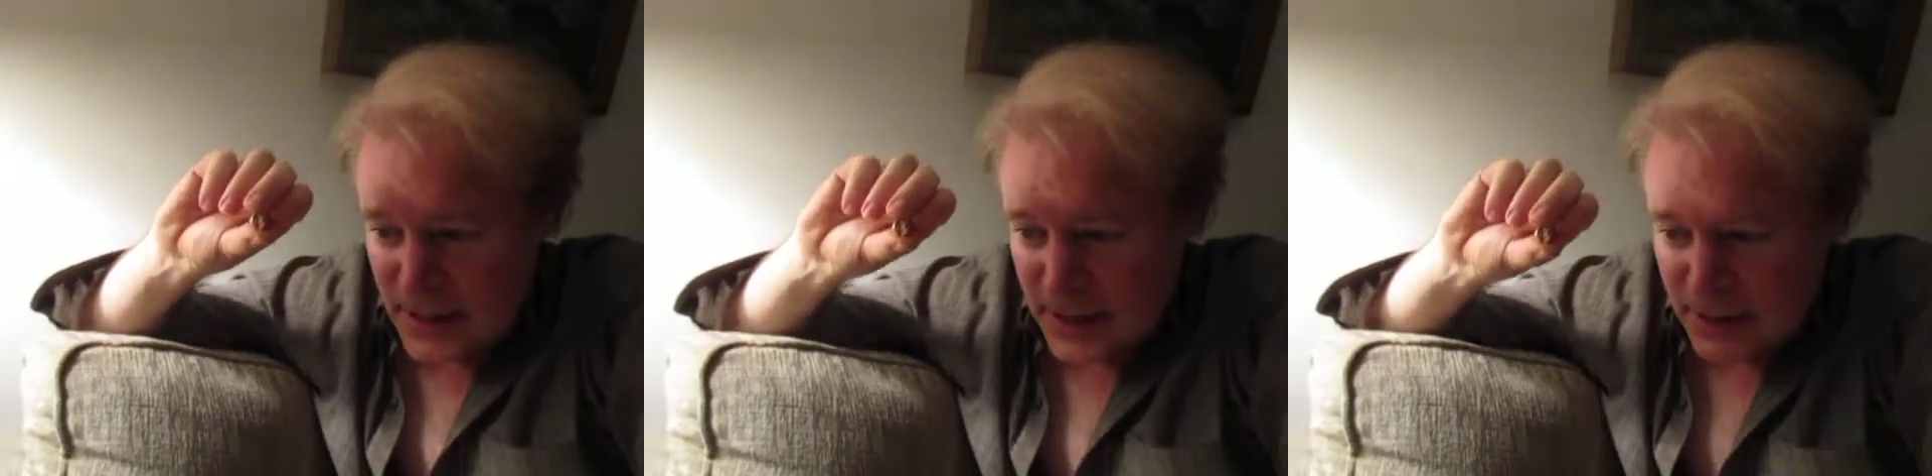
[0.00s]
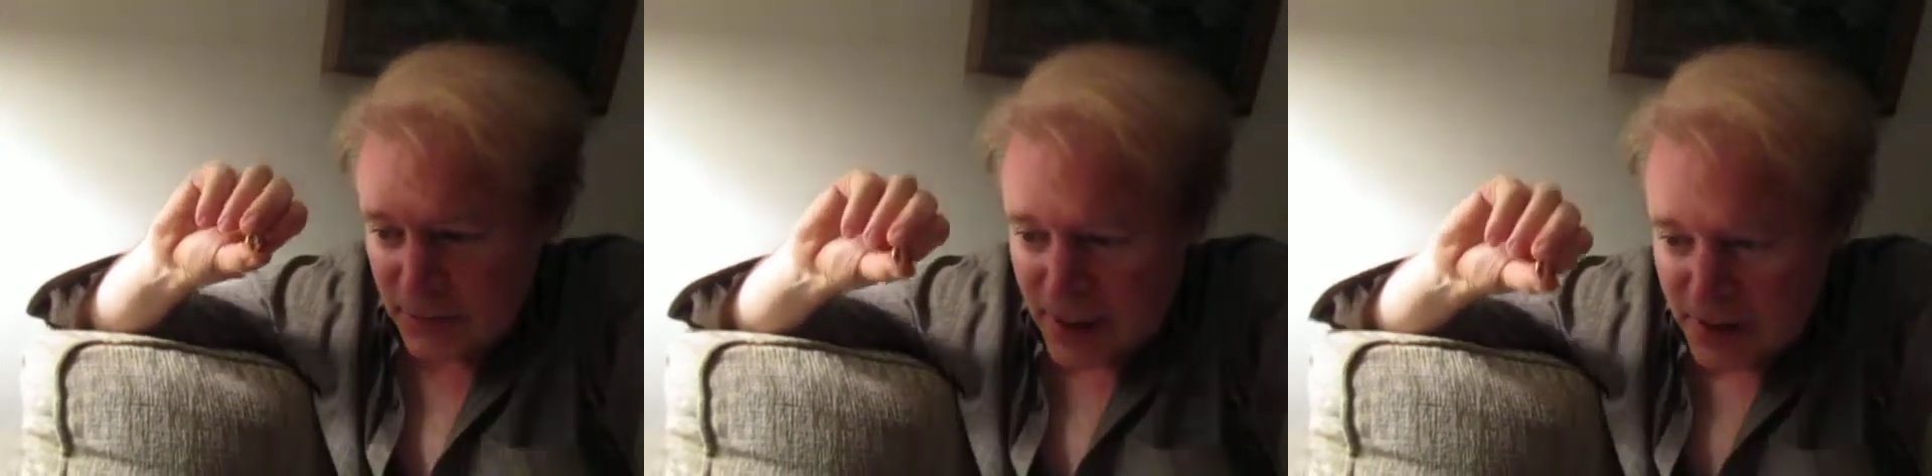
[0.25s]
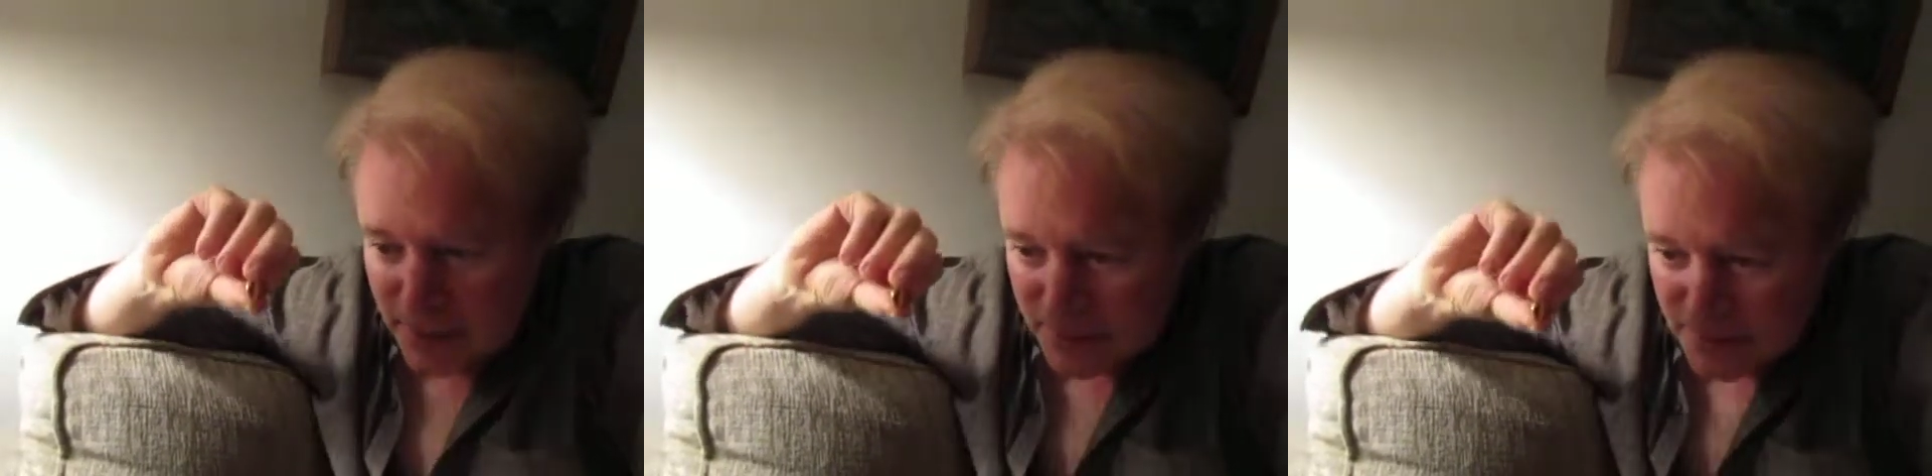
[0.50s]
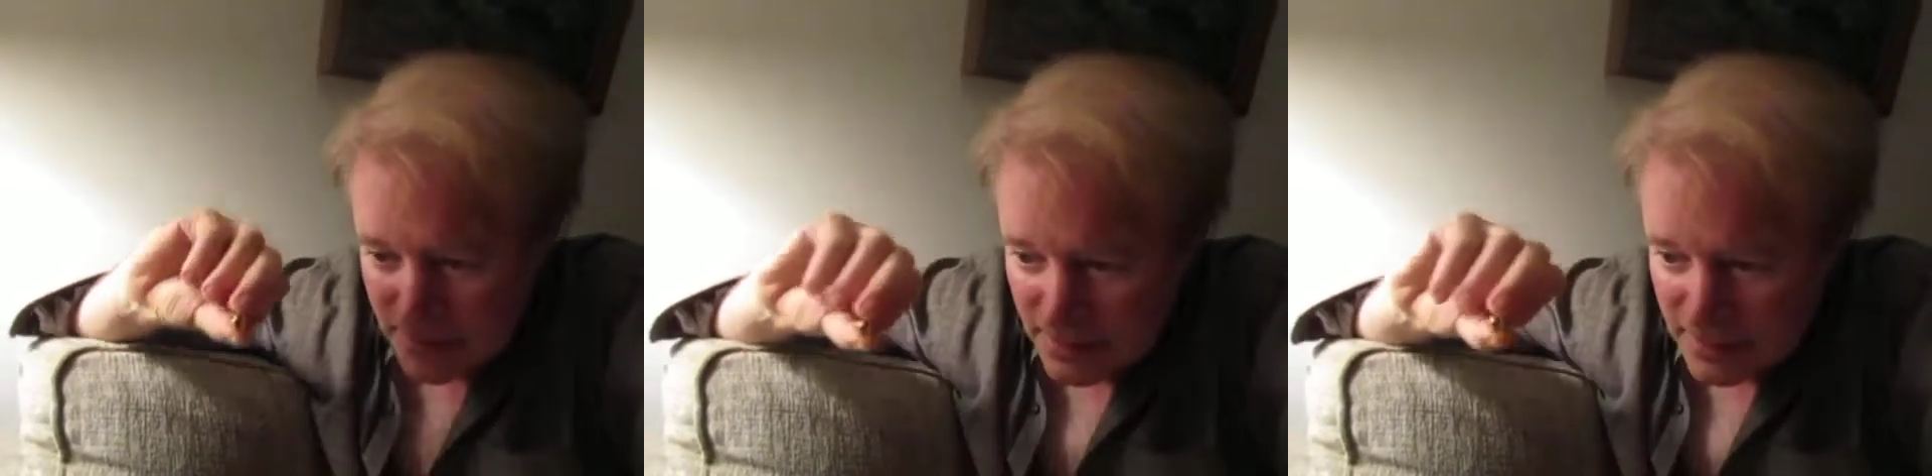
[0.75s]
the way
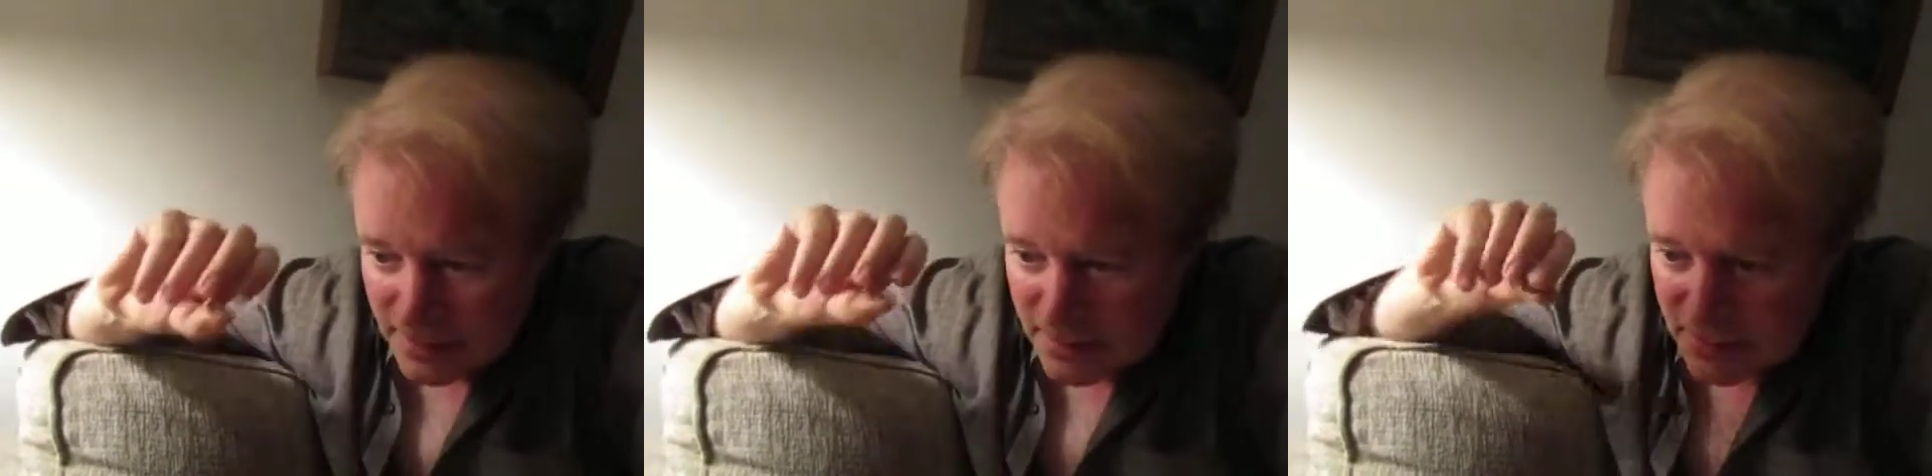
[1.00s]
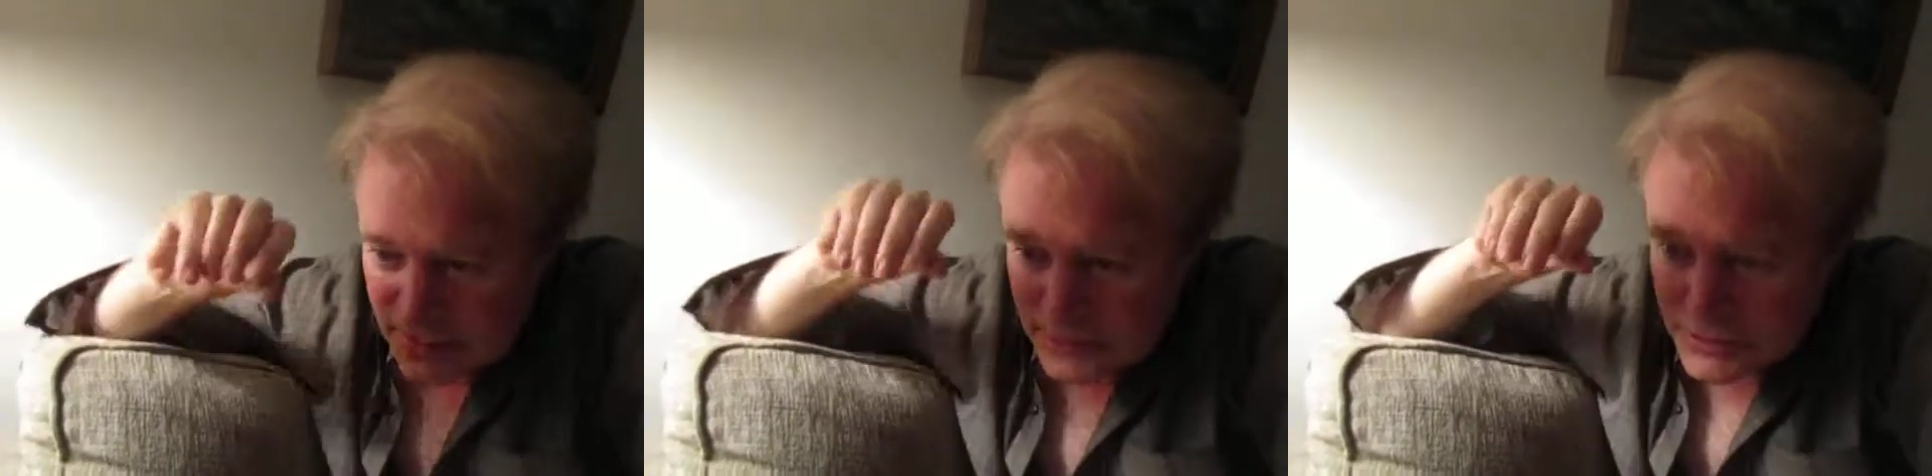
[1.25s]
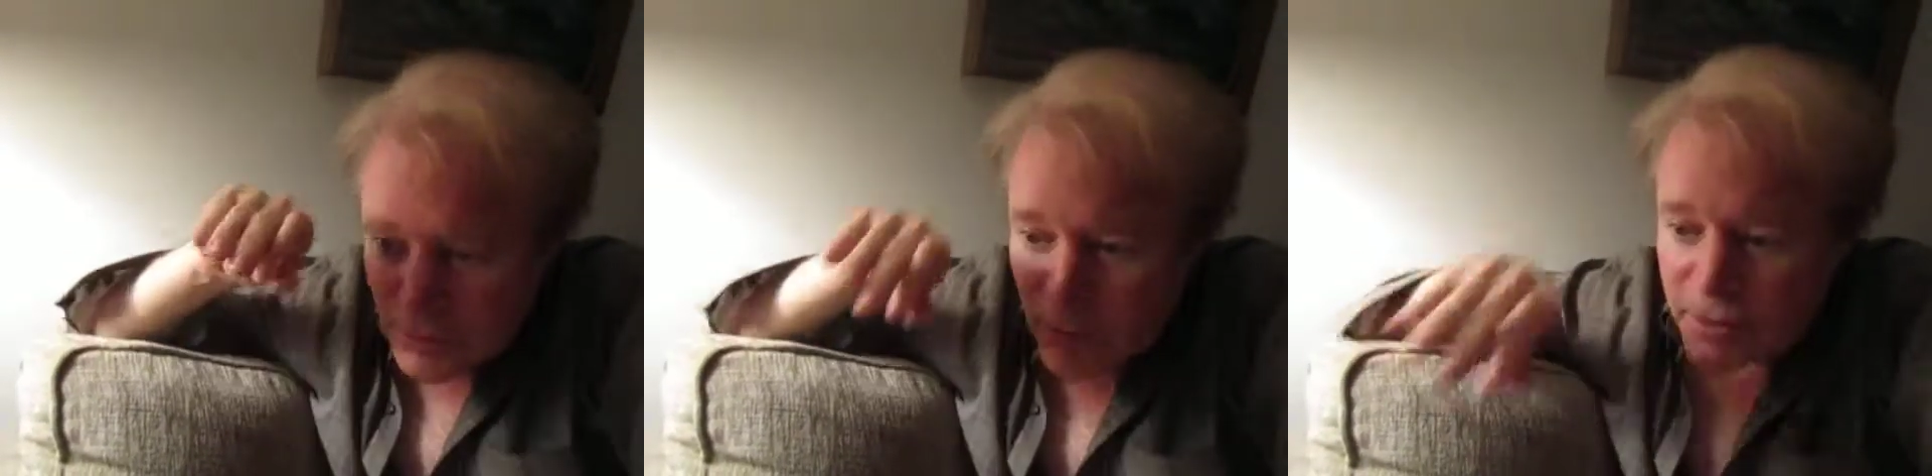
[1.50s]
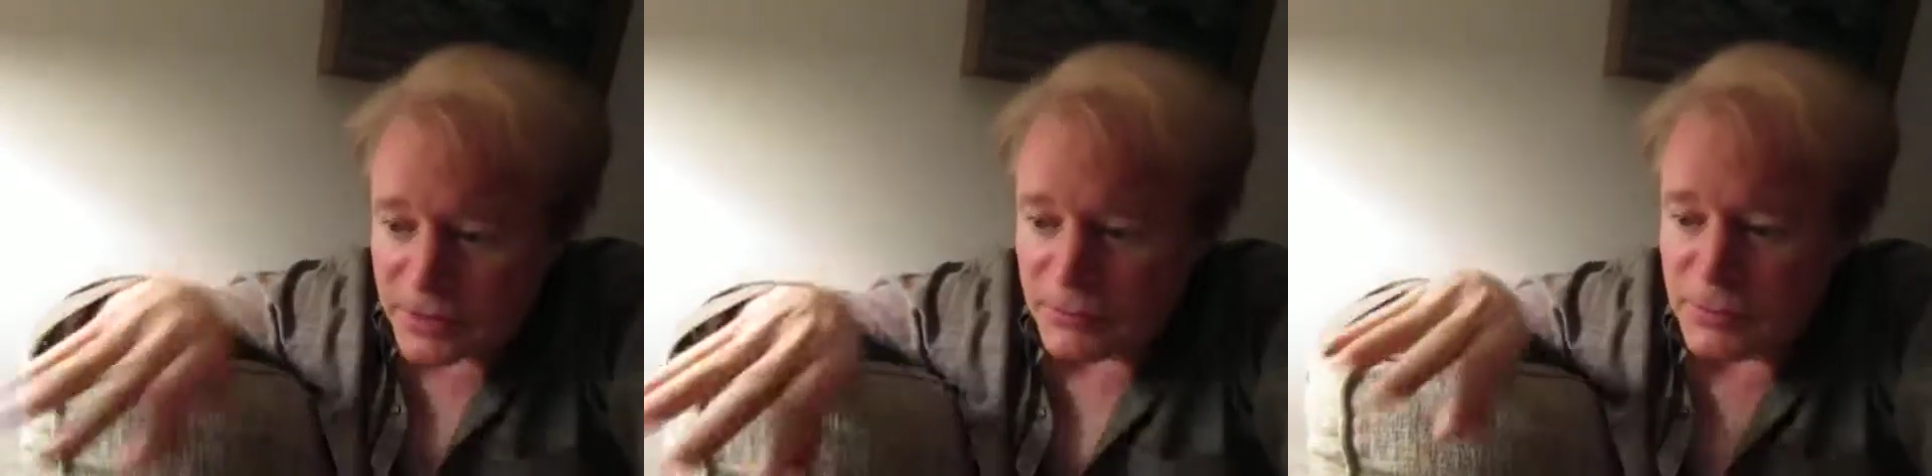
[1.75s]
it, it, it
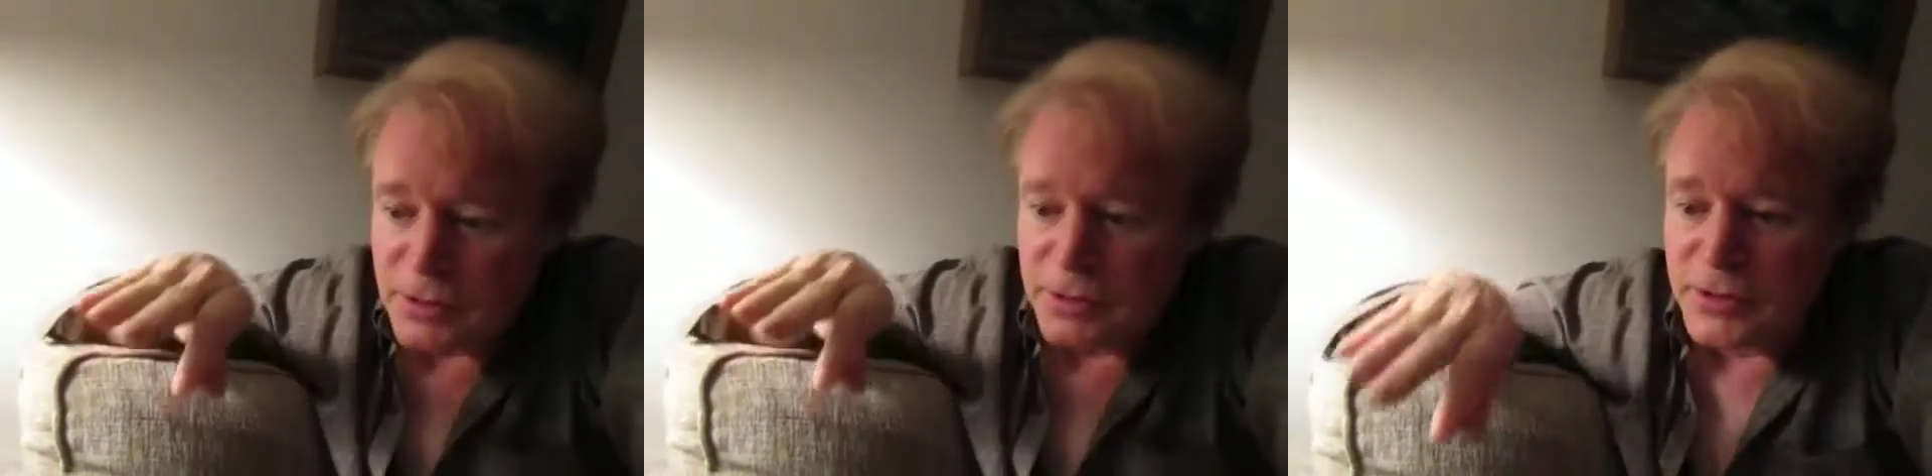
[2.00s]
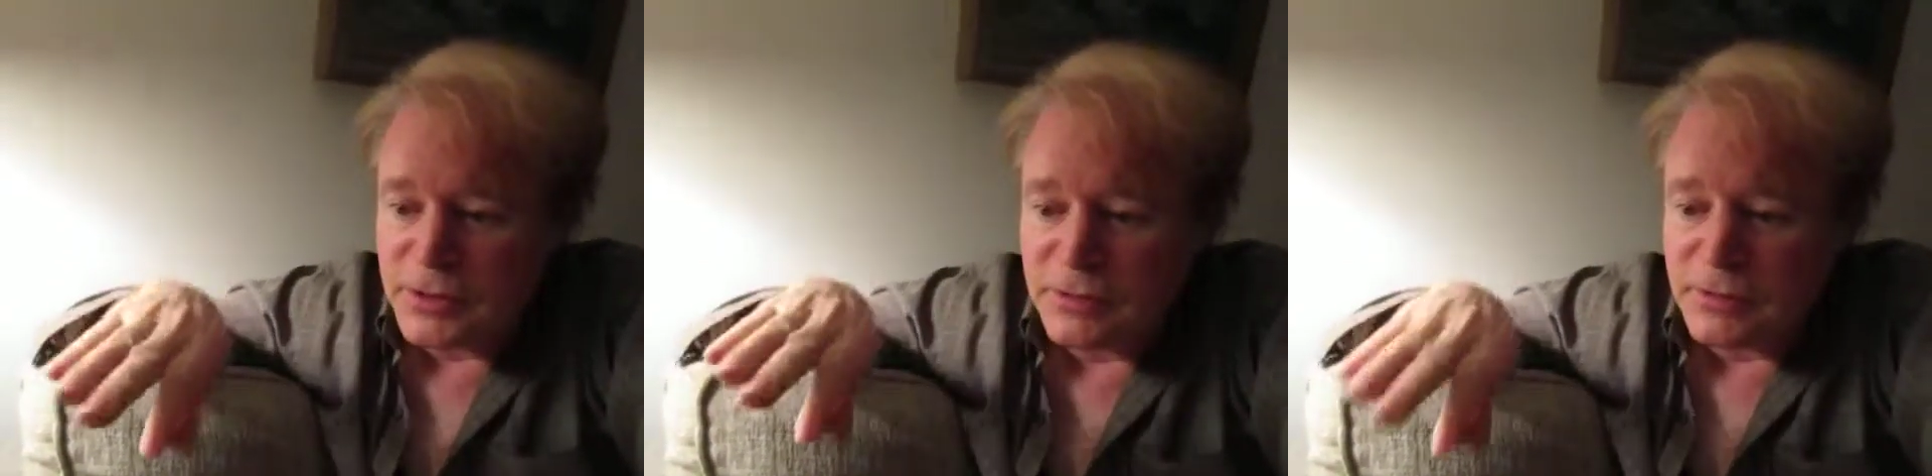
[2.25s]
tore through you,